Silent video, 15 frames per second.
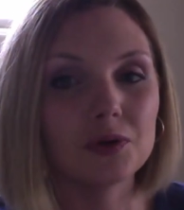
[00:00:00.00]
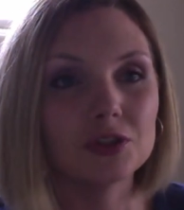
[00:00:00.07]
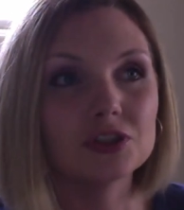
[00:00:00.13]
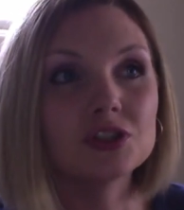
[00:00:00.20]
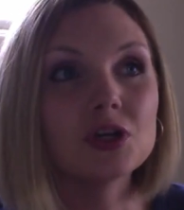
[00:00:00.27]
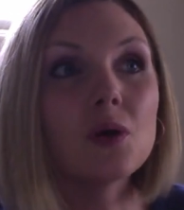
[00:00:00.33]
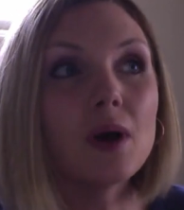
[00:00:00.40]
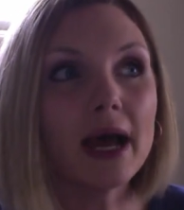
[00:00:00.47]

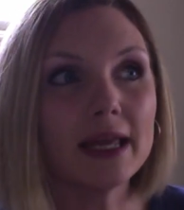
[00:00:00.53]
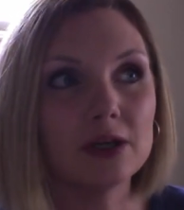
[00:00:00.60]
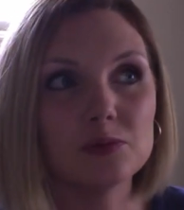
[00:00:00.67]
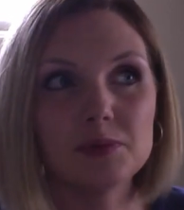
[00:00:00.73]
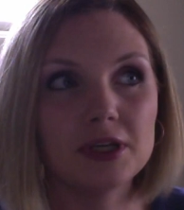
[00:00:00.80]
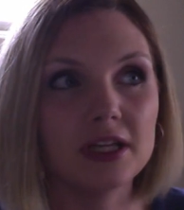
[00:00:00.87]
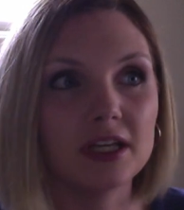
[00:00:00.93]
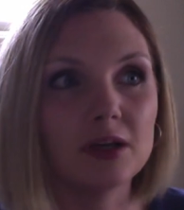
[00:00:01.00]
so
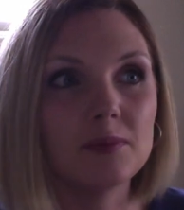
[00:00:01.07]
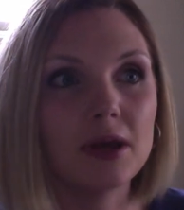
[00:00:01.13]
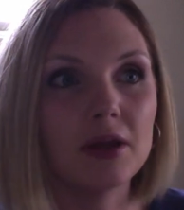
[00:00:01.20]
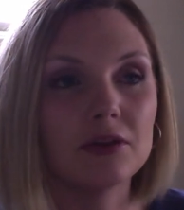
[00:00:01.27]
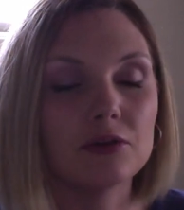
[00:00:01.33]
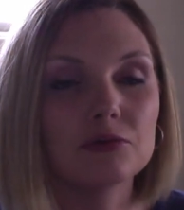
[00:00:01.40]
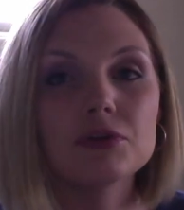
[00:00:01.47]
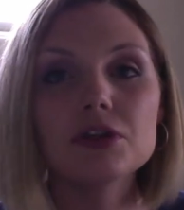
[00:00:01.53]
eye-opening
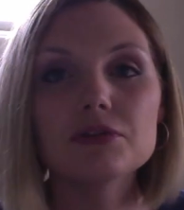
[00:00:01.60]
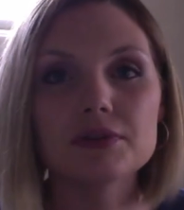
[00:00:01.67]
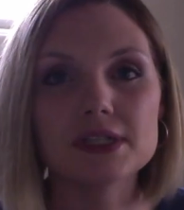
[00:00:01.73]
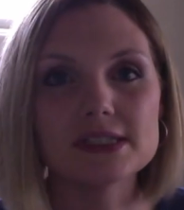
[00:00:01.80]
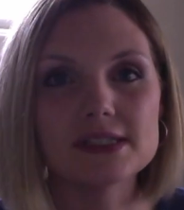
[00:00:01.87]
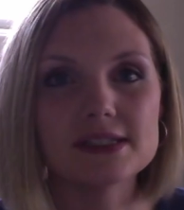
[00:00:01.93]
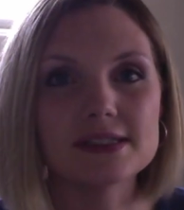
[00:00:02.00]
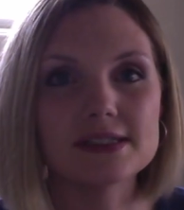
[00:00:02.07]
about the real
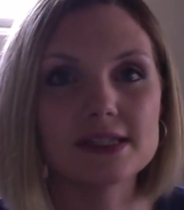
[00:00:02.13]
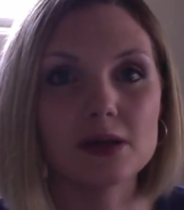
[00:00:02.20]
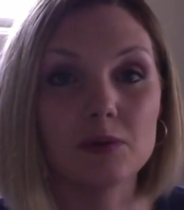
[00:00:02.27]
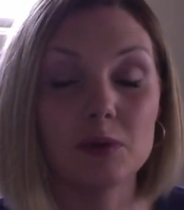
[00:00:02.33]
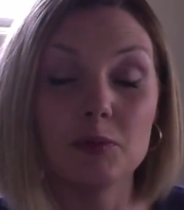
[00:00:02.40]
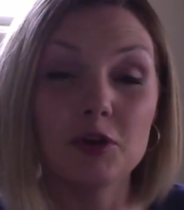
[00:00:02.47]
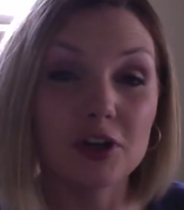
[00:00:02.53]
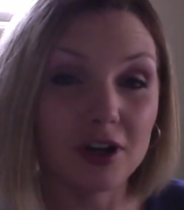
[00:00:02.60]
reasons that
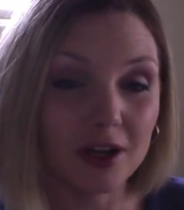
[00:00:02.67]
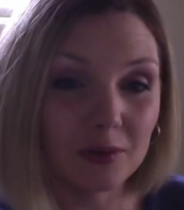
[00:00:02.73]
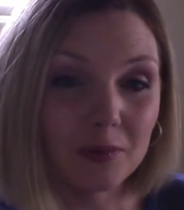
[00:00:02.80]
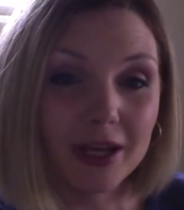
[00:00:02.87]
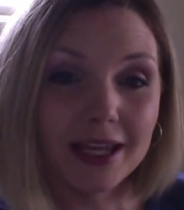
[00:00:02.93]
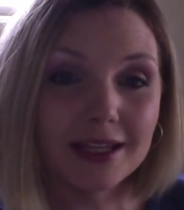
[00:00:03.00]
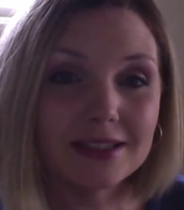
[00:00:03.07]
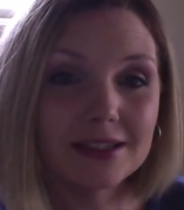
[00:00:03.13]
we put on
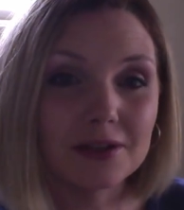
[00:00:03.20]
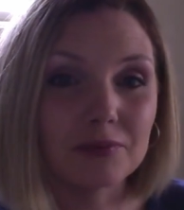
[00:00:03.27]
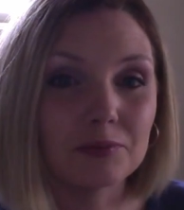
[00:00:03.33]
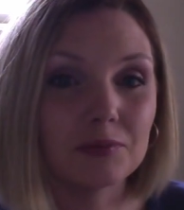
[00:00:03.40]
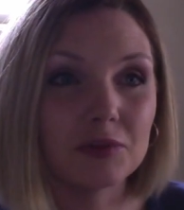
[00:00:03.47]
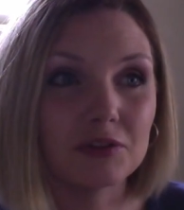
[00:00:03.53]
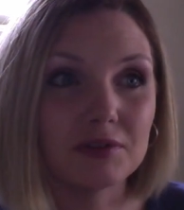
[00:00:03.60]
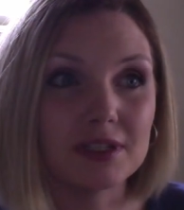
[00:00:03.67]
weight,
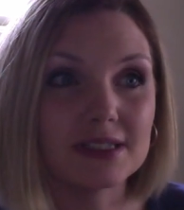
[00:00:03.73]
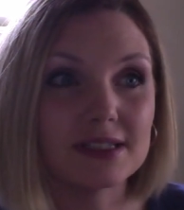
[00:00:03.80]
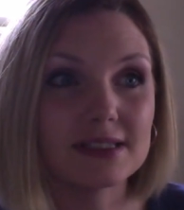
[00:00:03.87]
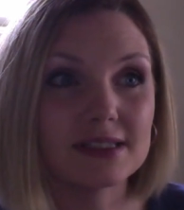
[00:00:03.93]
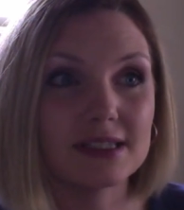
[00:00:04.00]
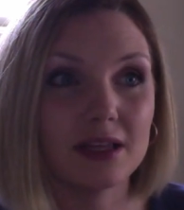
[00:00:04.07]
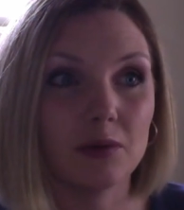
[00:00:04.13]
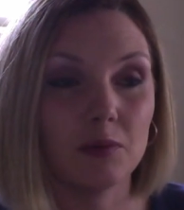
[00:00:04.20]
the
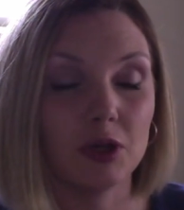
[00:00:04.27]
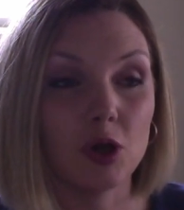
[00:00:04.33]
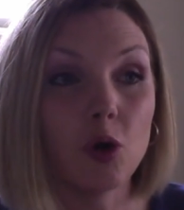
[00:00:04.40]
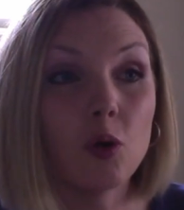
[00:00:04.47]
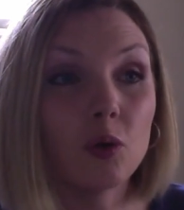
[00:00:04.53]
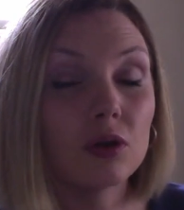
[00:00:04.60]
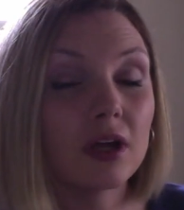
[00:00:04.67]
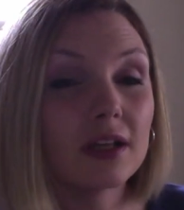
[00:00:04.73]
reasons that we
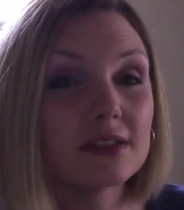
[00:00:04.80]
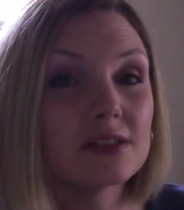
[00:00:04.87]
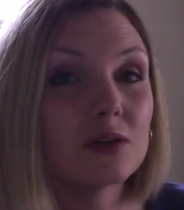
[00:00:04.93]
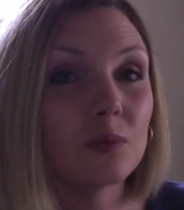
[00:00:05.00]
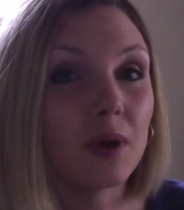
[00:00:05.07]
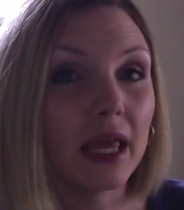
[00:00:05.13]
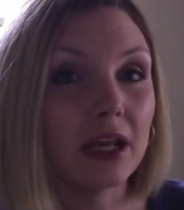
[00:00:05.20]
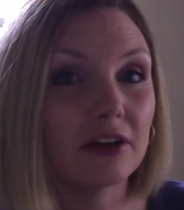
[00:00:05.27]
hold on to
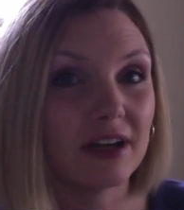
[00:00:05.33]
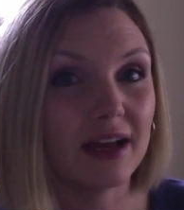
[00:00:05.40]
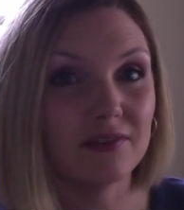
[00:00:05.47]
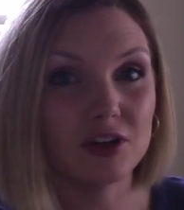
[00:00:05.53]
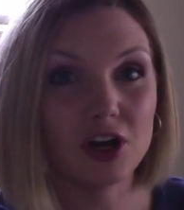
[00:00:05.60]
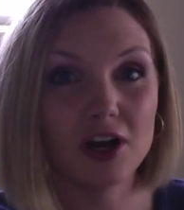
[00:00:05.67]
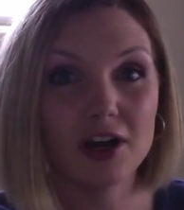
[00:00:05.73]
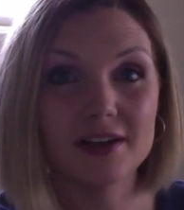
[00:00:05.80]
weight or
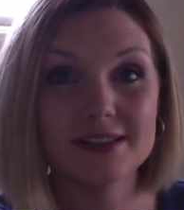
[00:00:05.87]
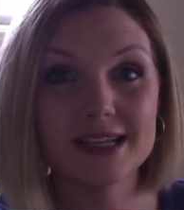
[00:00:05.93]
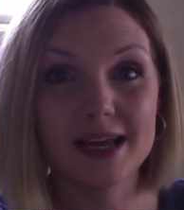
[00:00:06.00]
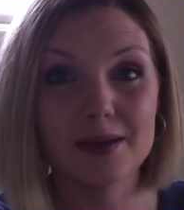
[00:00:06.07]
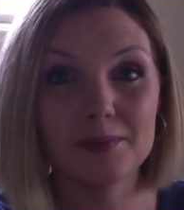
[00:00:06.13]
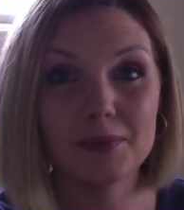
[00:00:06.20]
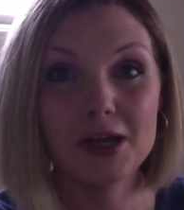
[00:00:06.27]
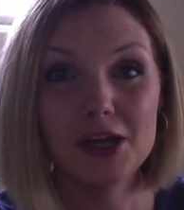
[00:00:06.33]
have a hard
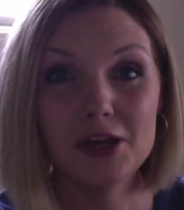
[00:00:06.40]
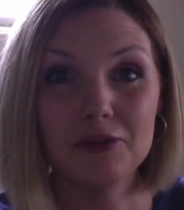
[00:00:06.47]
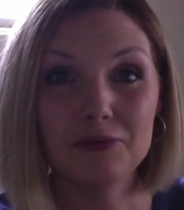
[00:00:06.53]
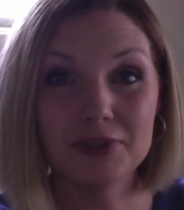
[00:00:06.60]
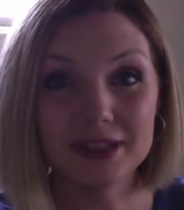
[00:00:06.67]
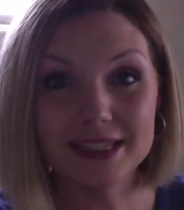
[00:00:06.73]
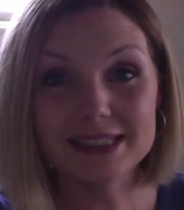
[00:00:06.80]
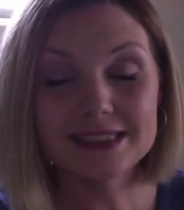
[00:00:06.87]
time
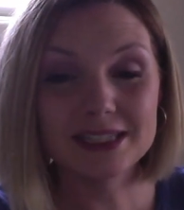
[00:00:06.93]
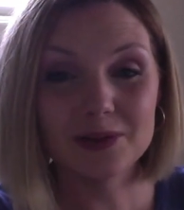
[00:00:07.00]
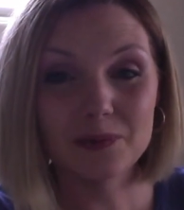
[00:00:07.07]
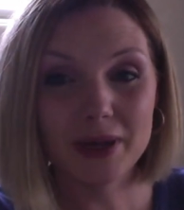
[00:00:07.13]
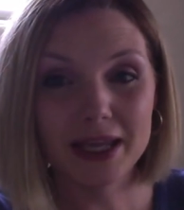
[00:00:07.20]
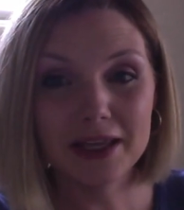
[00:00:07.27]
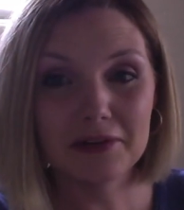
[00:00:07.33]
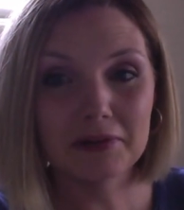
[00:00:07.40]
releasing
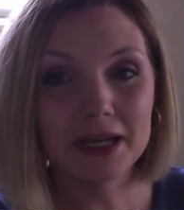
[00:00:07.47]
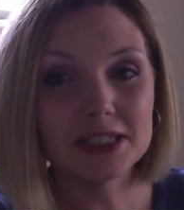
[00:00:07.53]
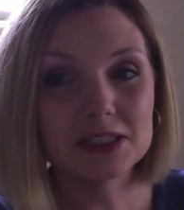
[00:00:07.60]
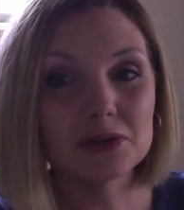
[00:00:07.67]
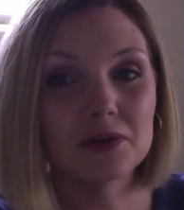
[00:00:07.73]
weight, right?